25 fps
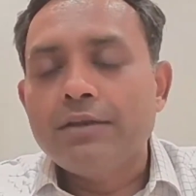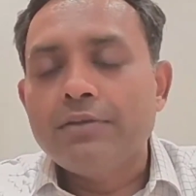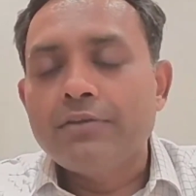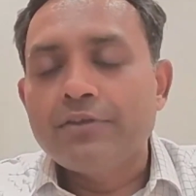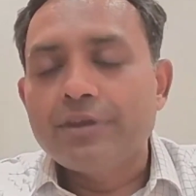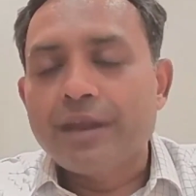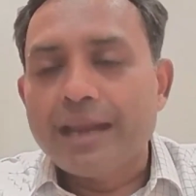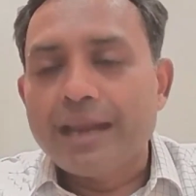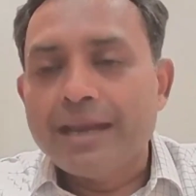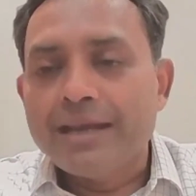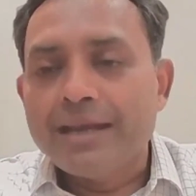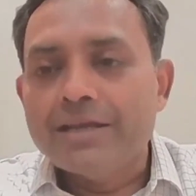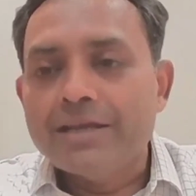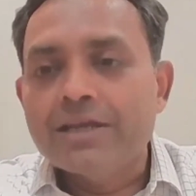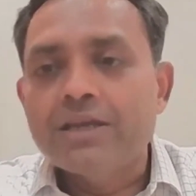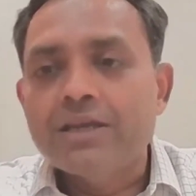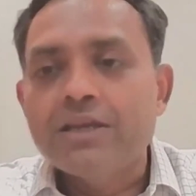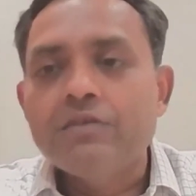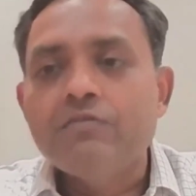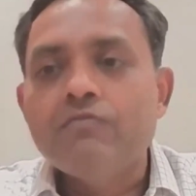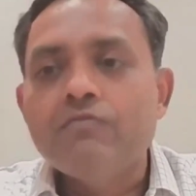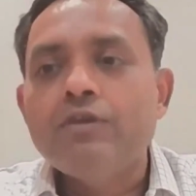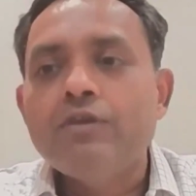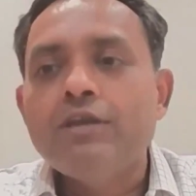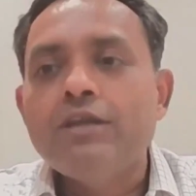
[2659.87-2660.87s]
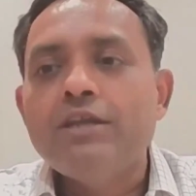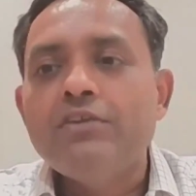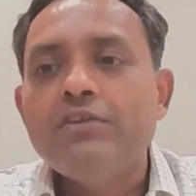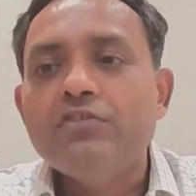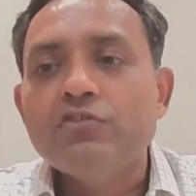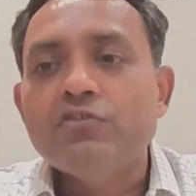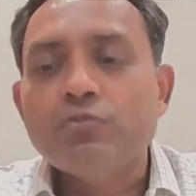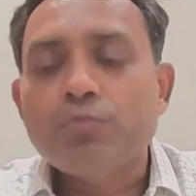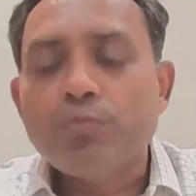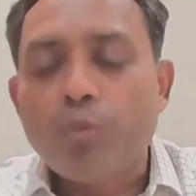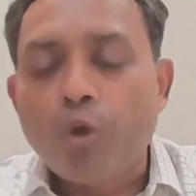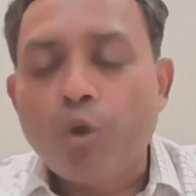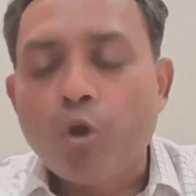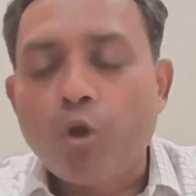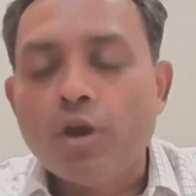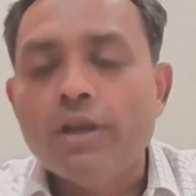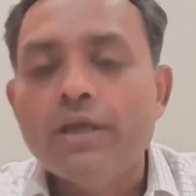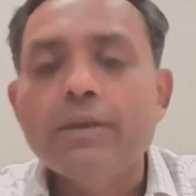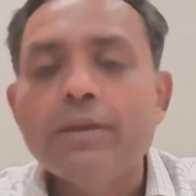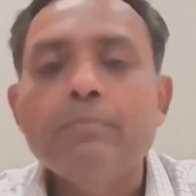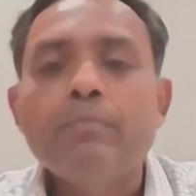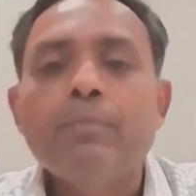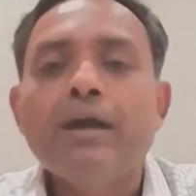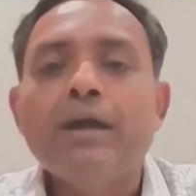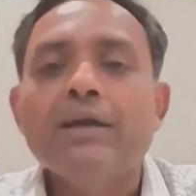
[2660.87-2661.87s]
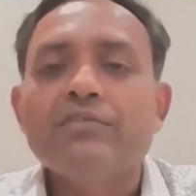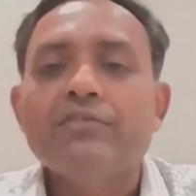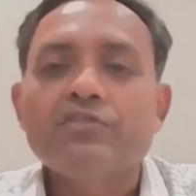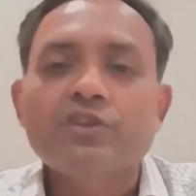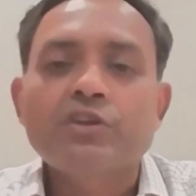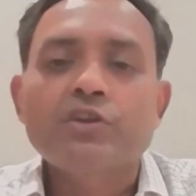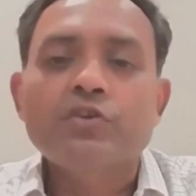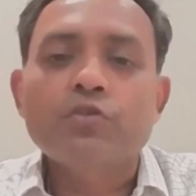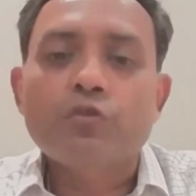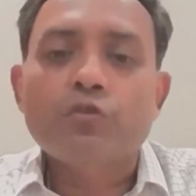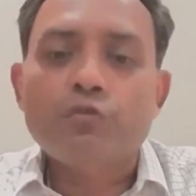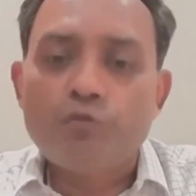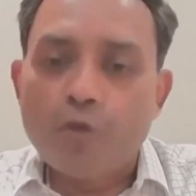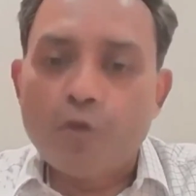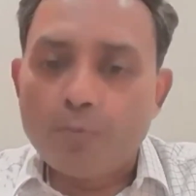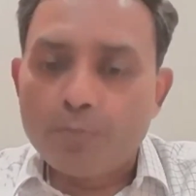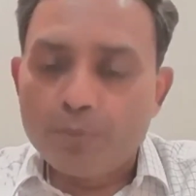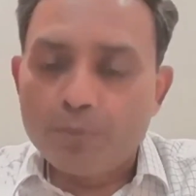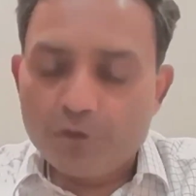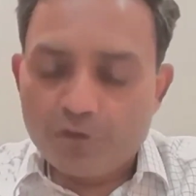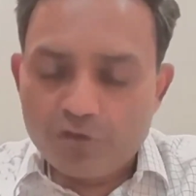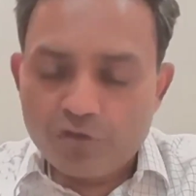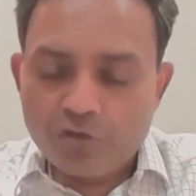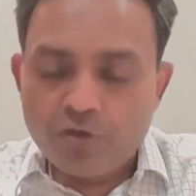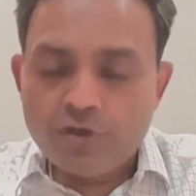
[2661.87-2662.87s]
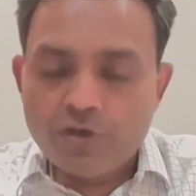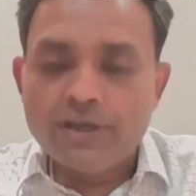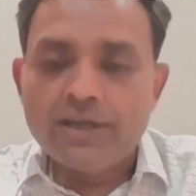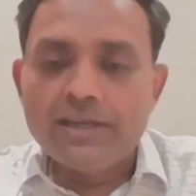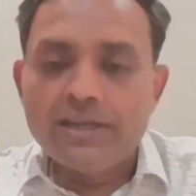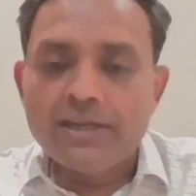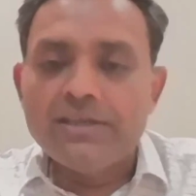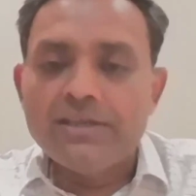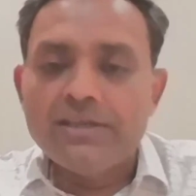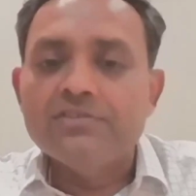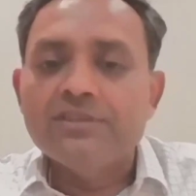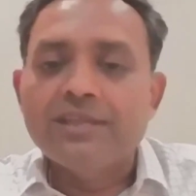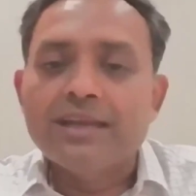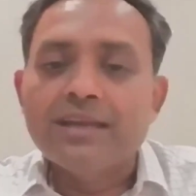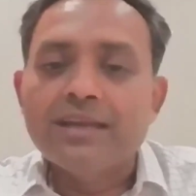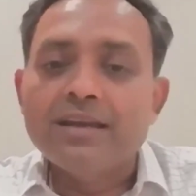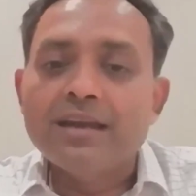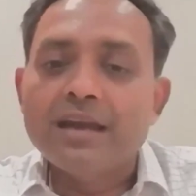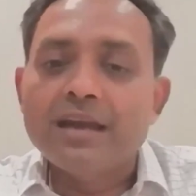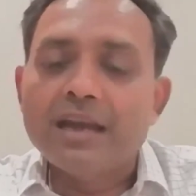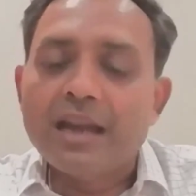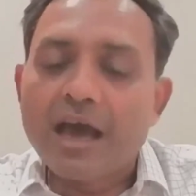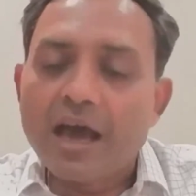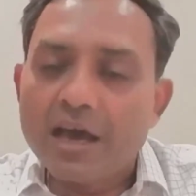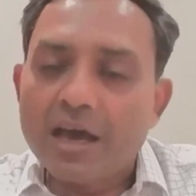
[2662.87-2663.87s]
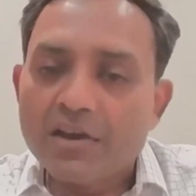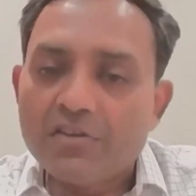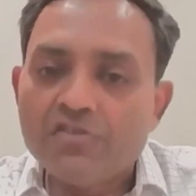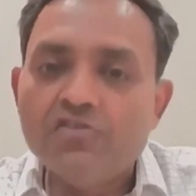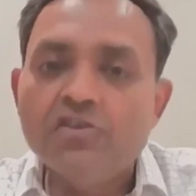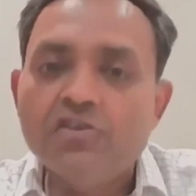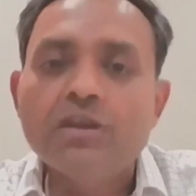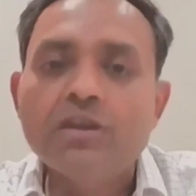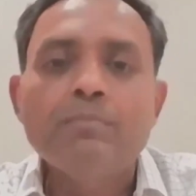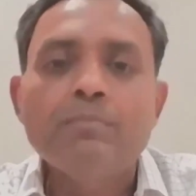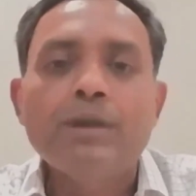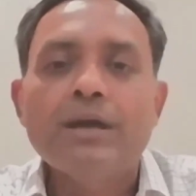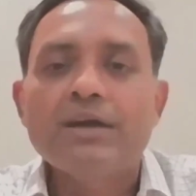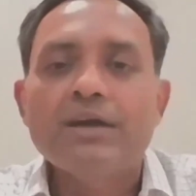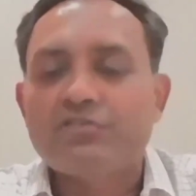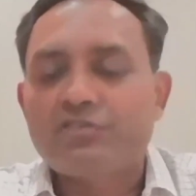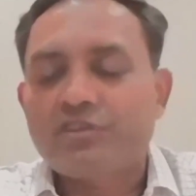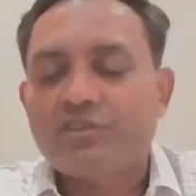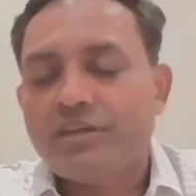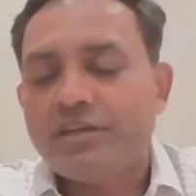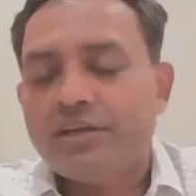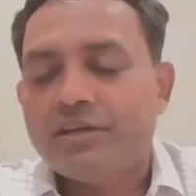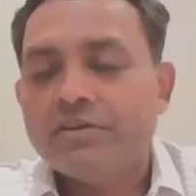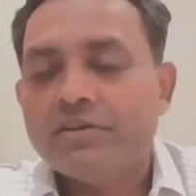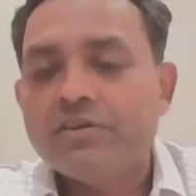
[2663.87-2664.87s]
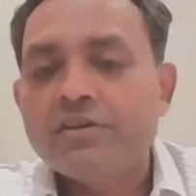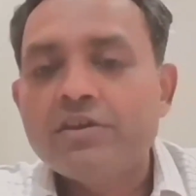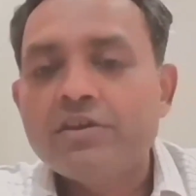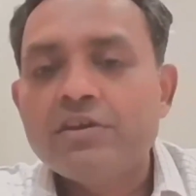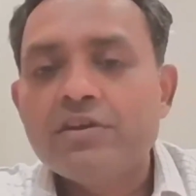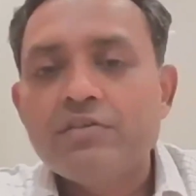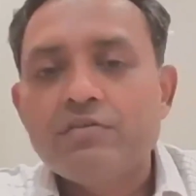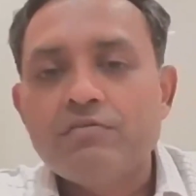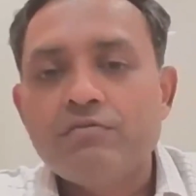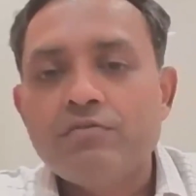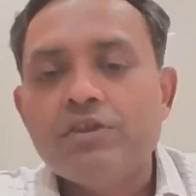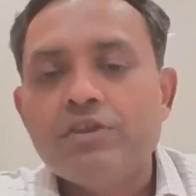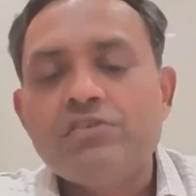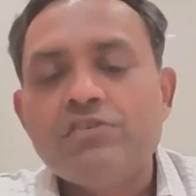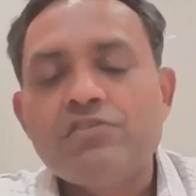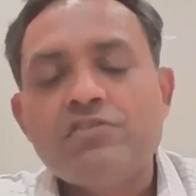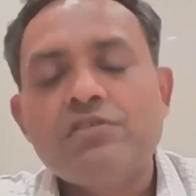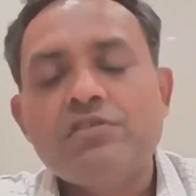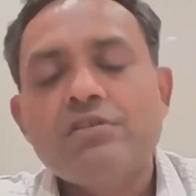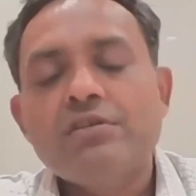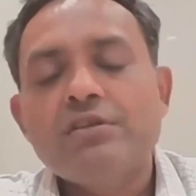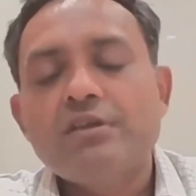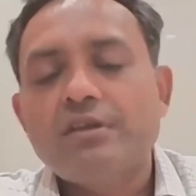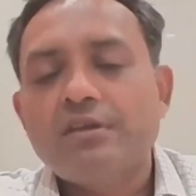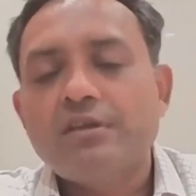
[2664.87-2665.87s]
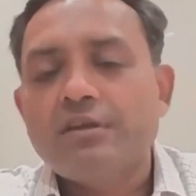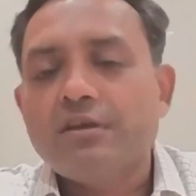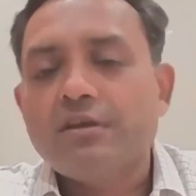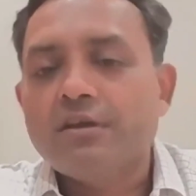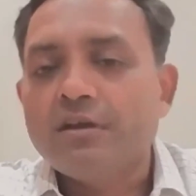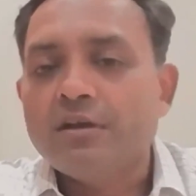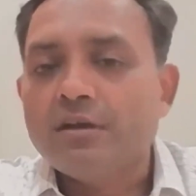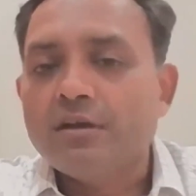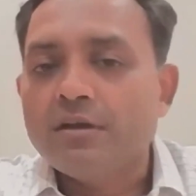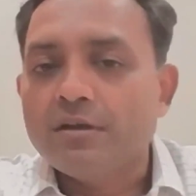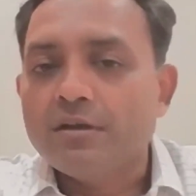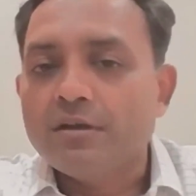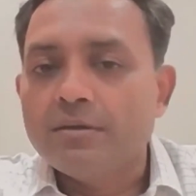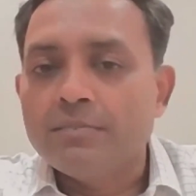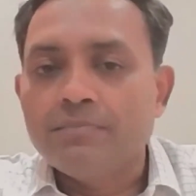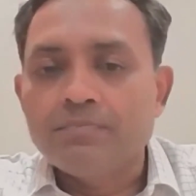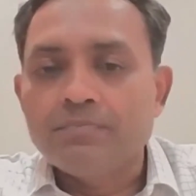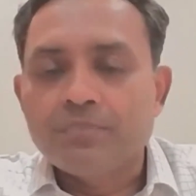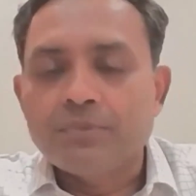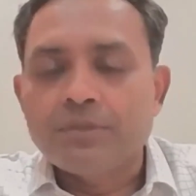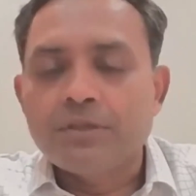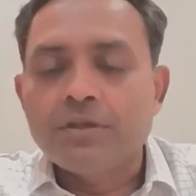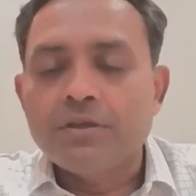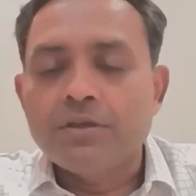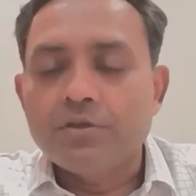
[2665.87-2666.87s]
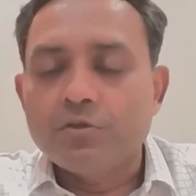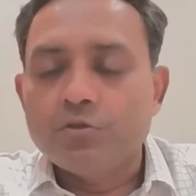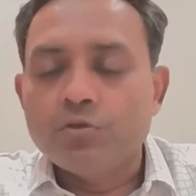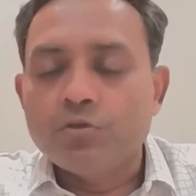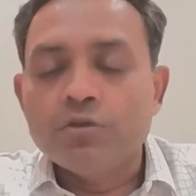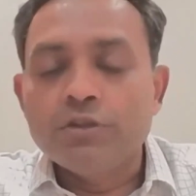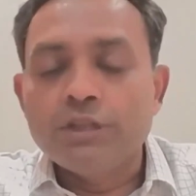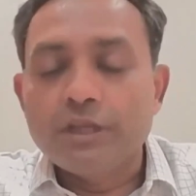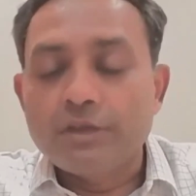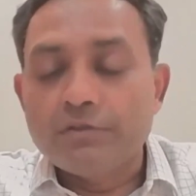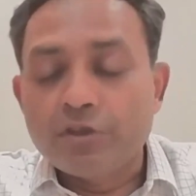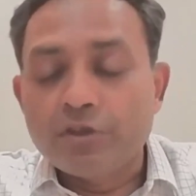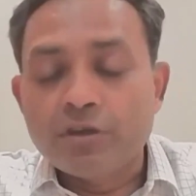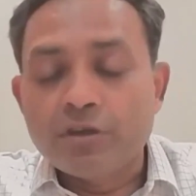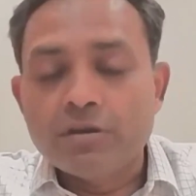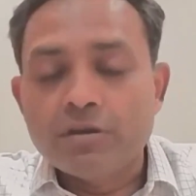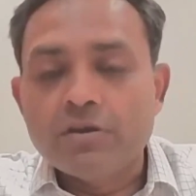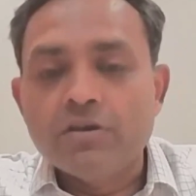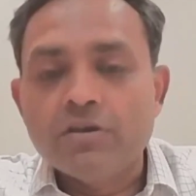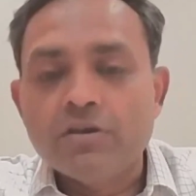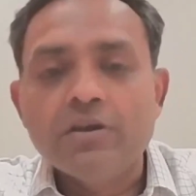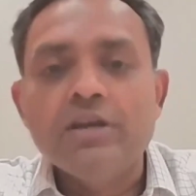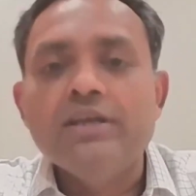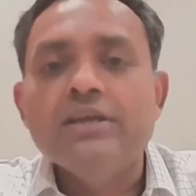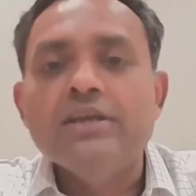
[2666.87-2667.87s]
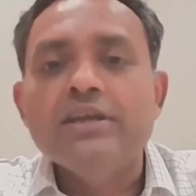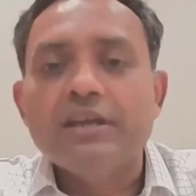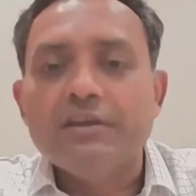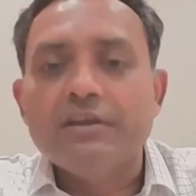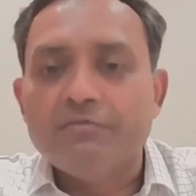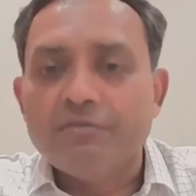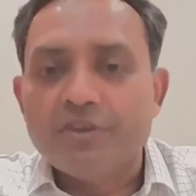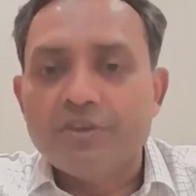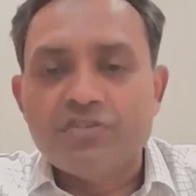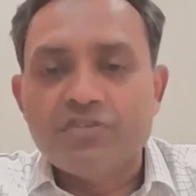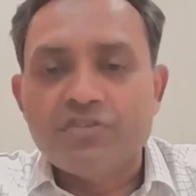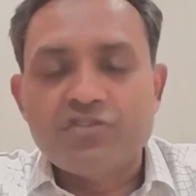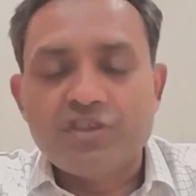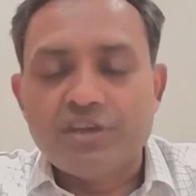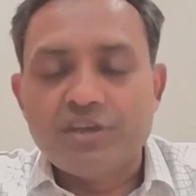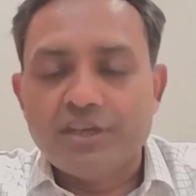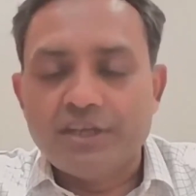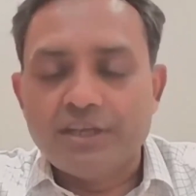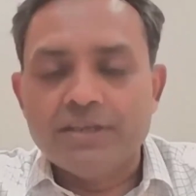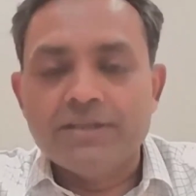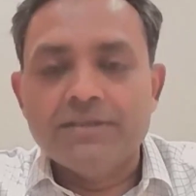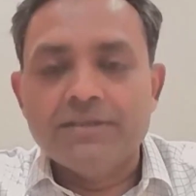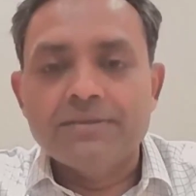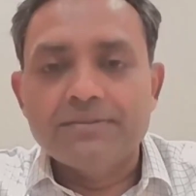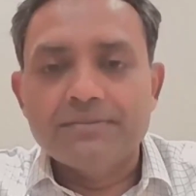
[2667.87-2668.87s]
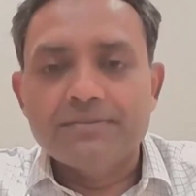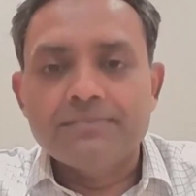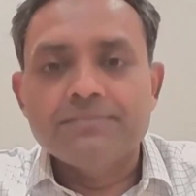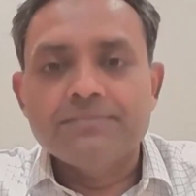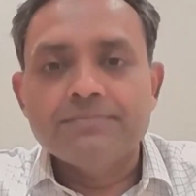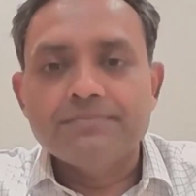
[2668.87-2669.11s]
relatively smaller basket of opportunities than a larger basket which they were earlier invested in.